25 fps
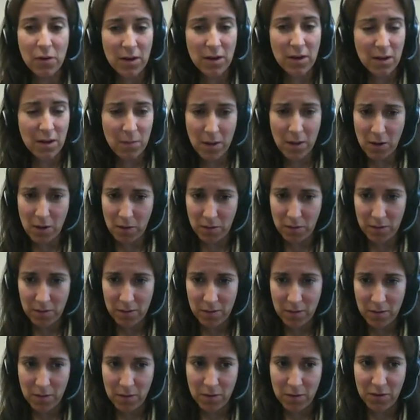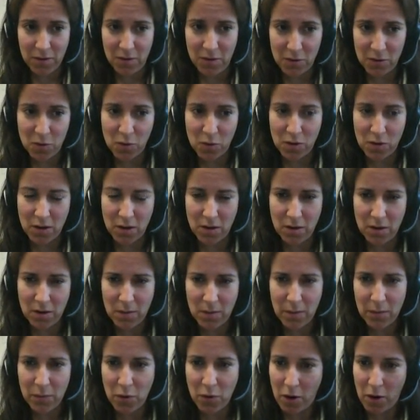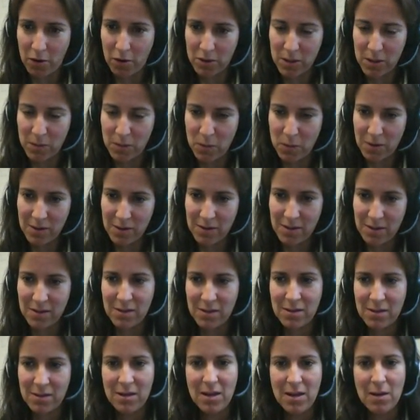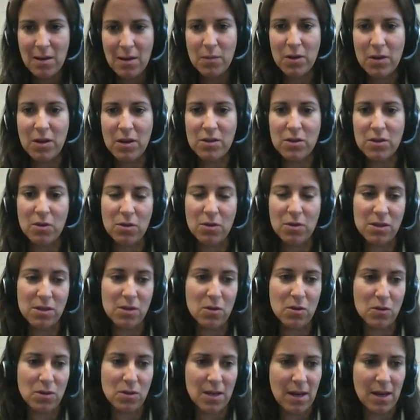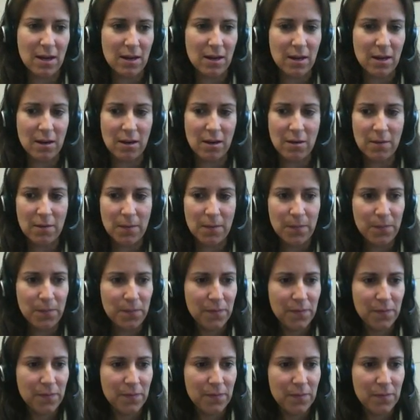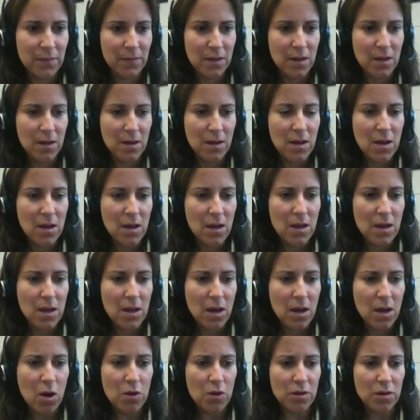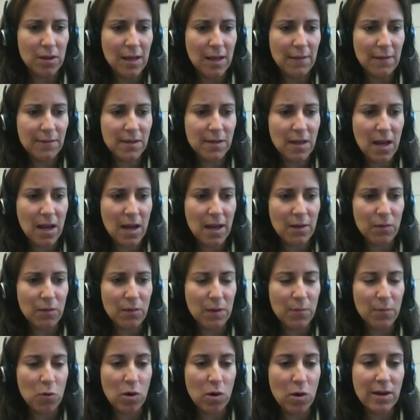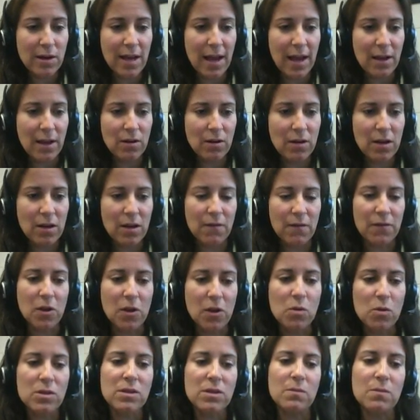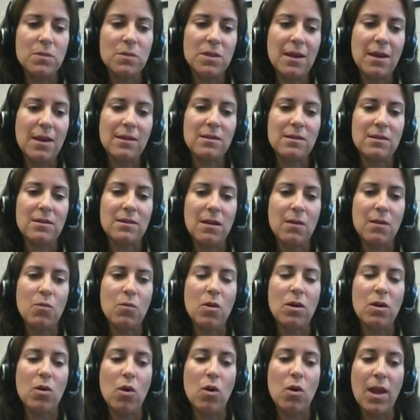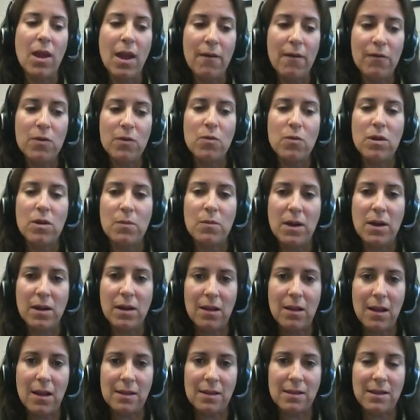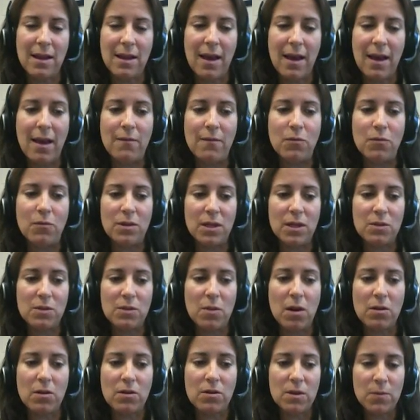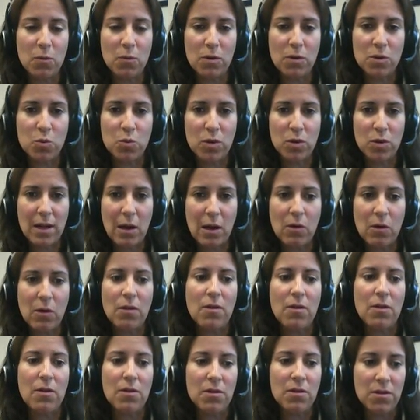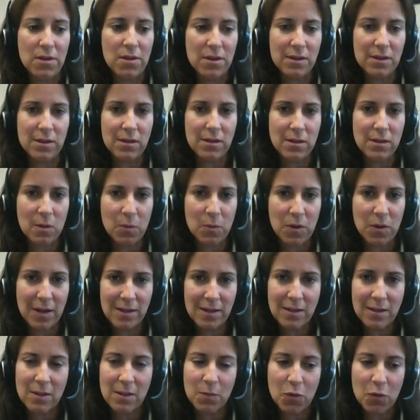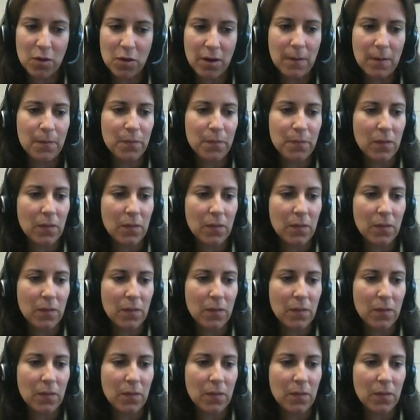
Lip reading: emailed 3rd quarter progress reports because there is no data here. On the left side, report header, if there was some text that I want everyone in my class to have when these progress reports went out, this is the place to put it.